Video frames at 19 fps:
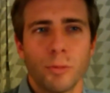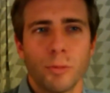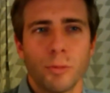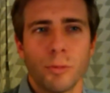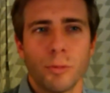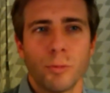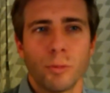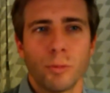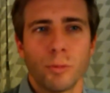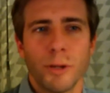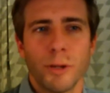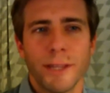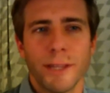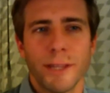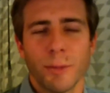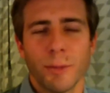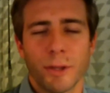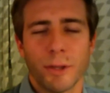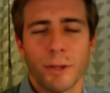really
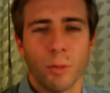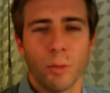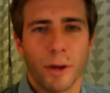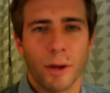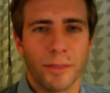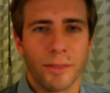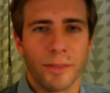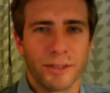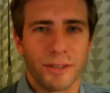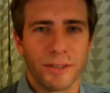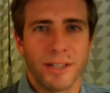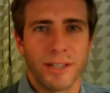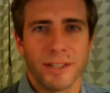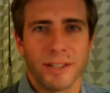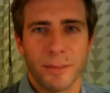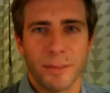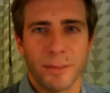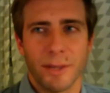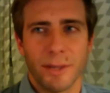what you want in this day's
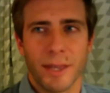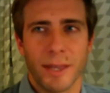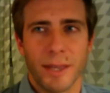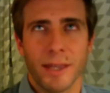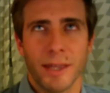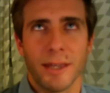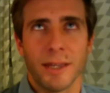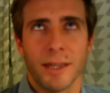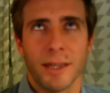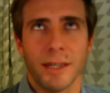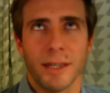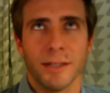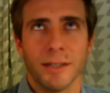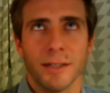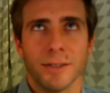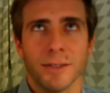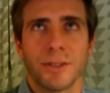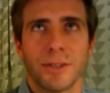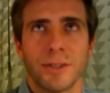NBA
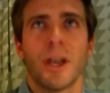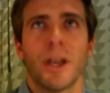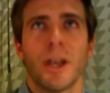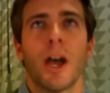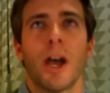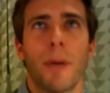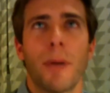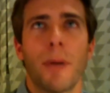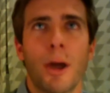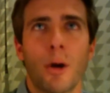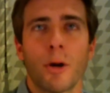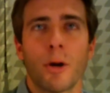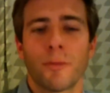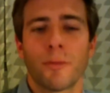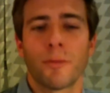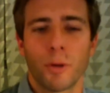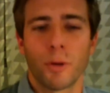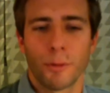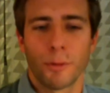is a power
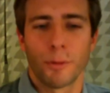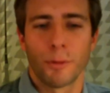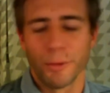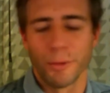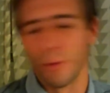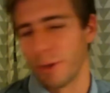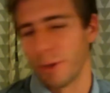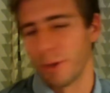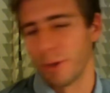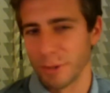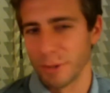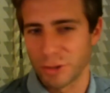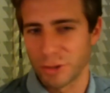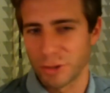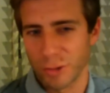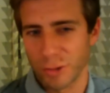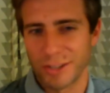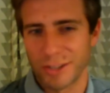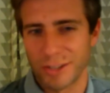forward who can be
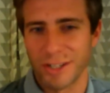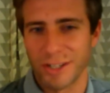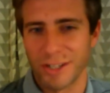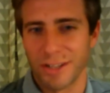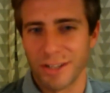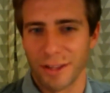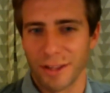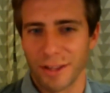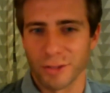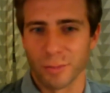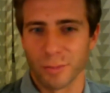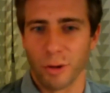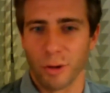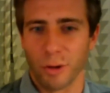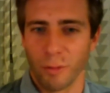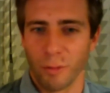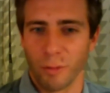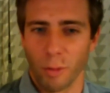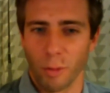stretchy like a
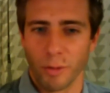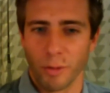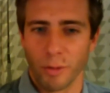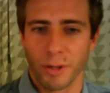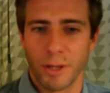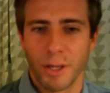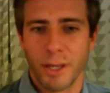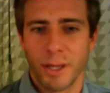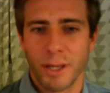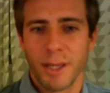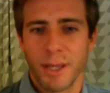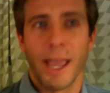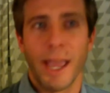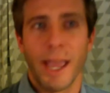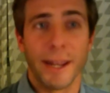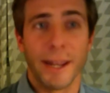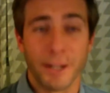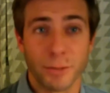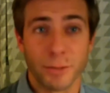small forward
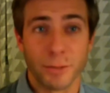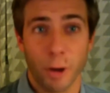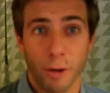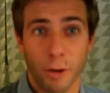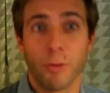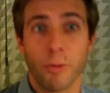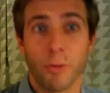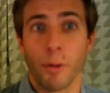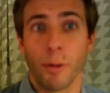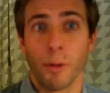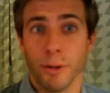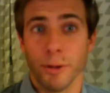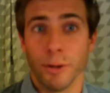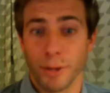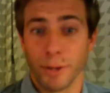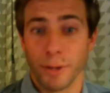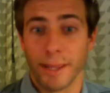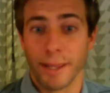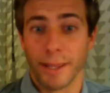and a small forward who
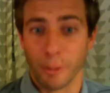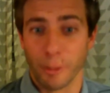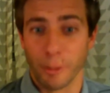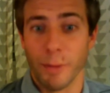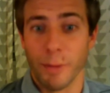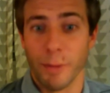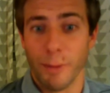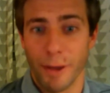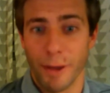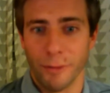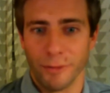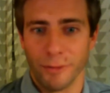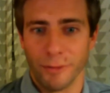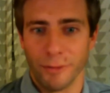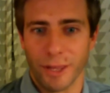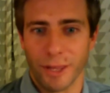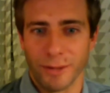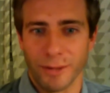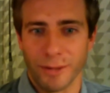can get rebounds
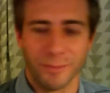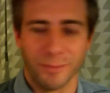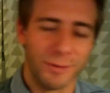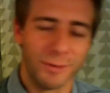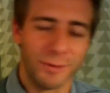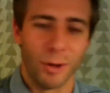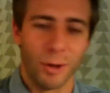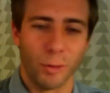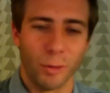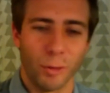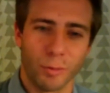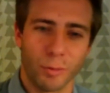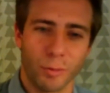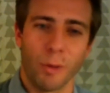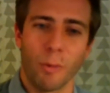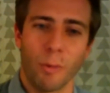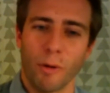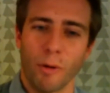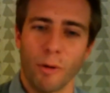and go
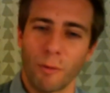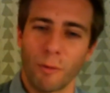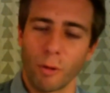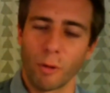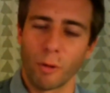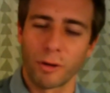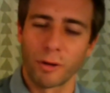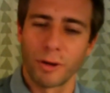small ball 4.